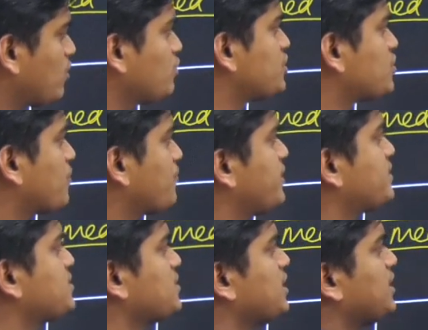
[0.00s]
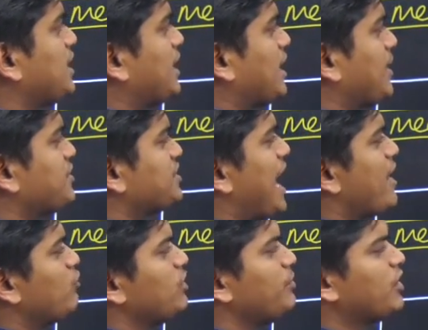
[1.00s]
to the surface, that time this I
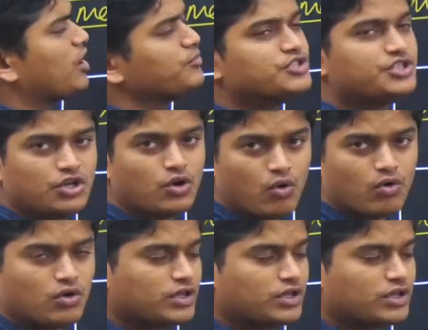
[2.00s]
will become 0,